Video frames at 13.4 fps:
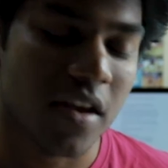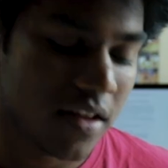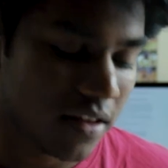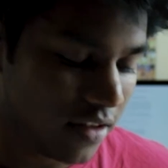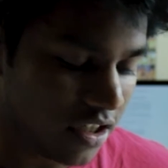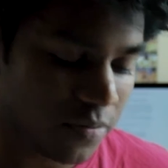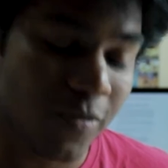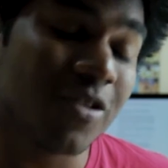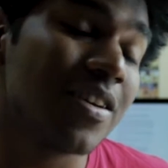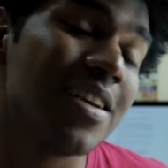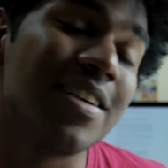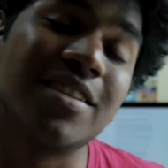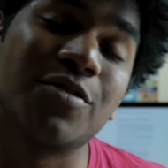This book
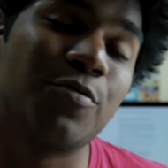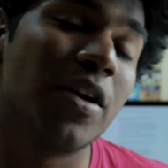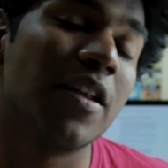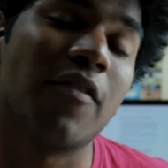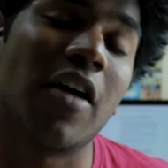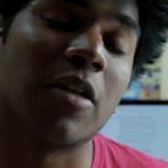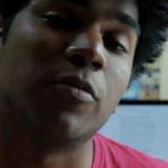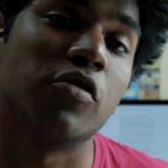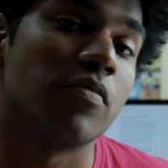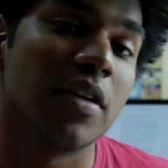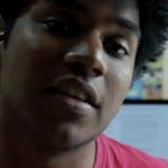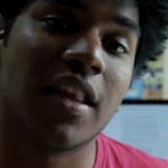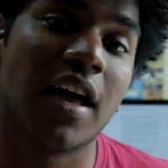is really valuable
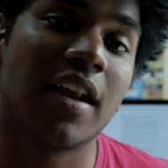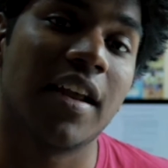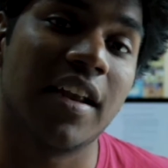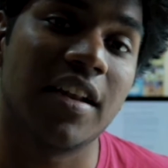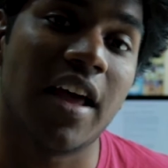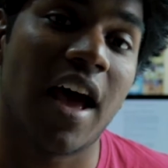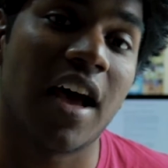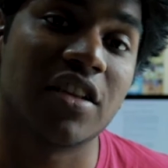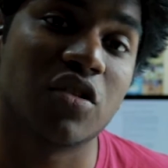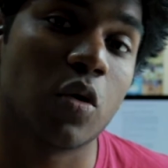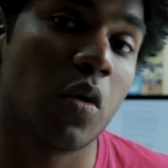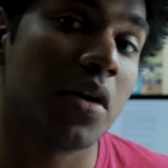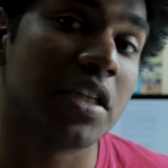in that it has
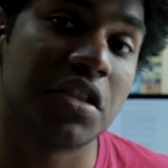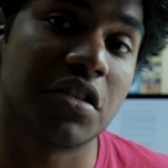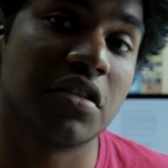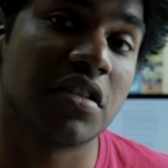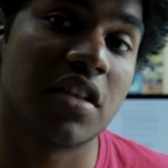questions